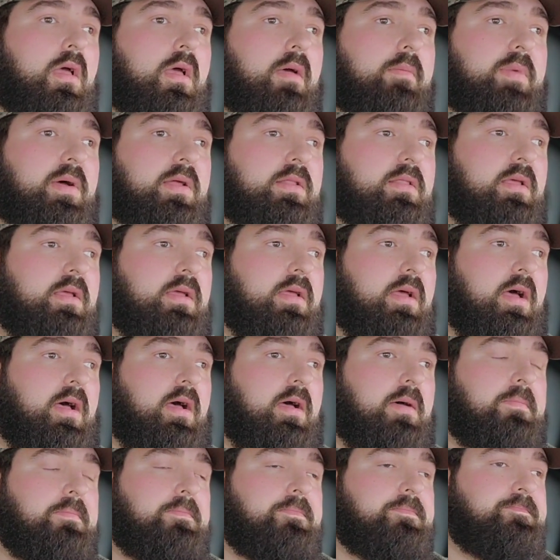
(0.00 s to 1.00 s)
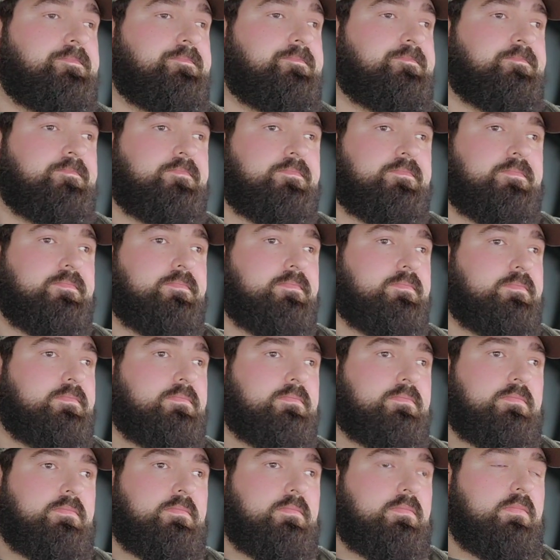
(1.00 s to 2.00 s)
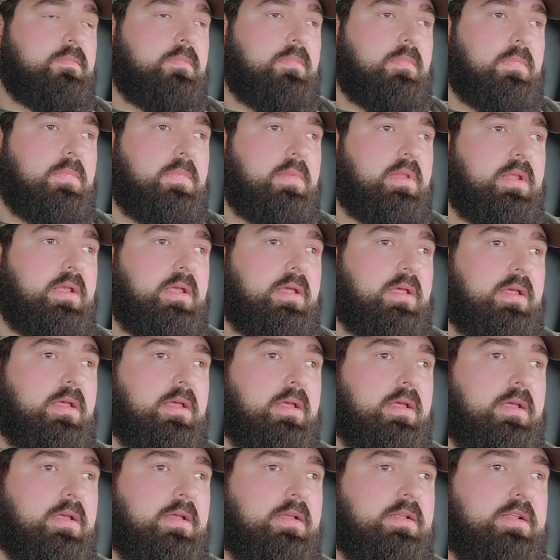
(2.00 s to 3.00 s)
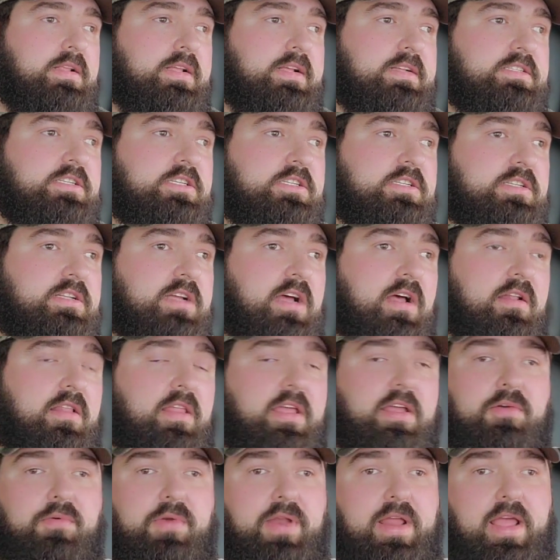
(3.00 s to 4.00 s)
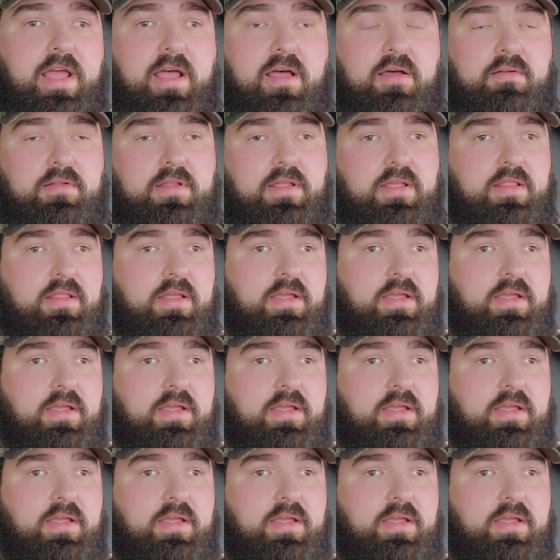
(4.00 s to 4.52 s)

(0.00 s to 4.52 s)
but that's just not, like, reality.